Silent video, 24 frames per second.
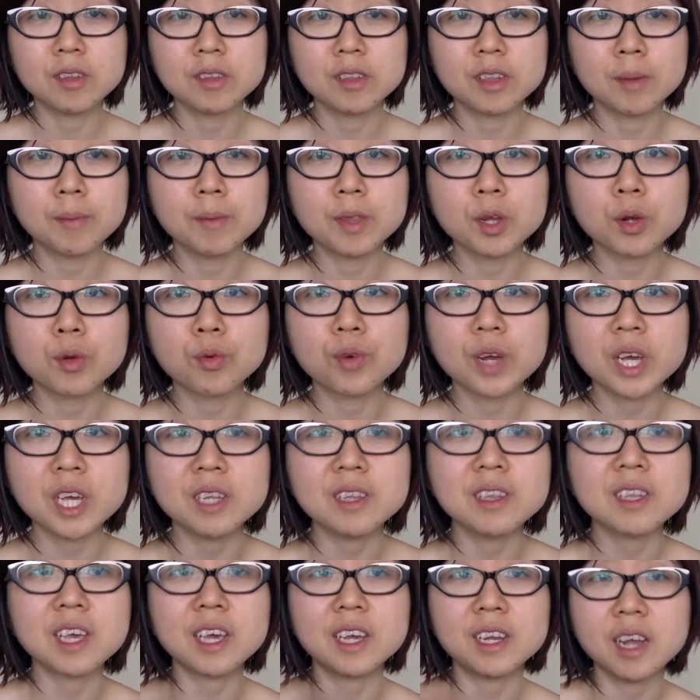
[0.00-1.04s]
Some of the
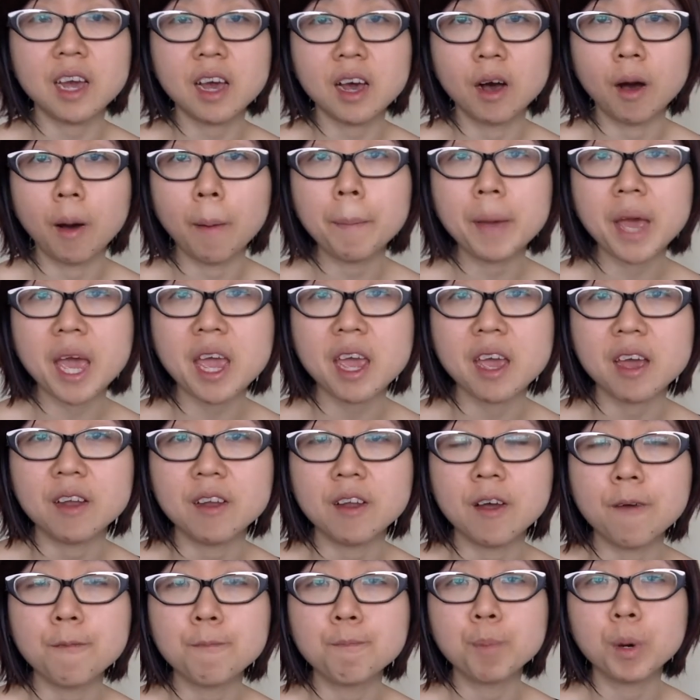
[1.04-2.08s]
grains can help and